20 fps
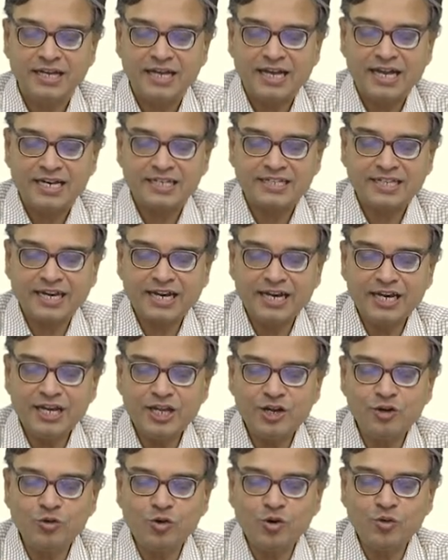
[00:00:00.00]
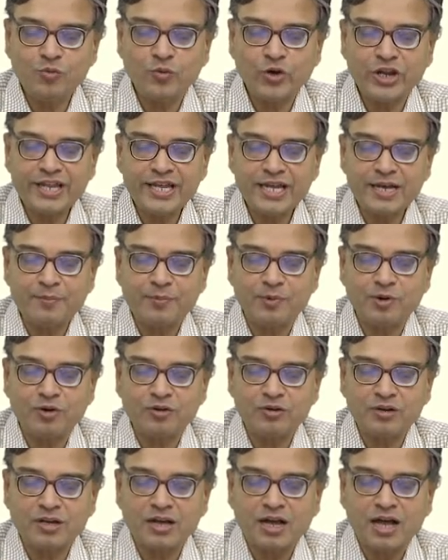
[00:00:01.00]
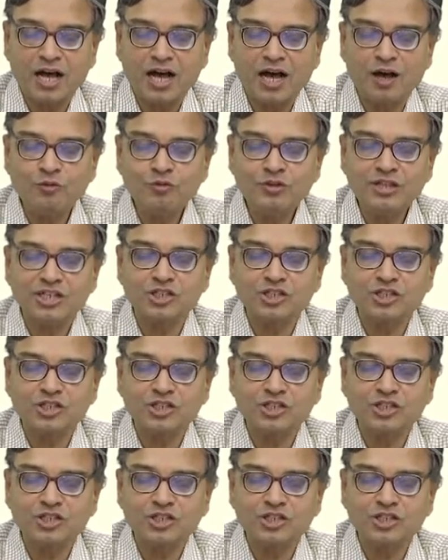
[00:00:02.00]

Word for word: and secondly, you do not worry about how the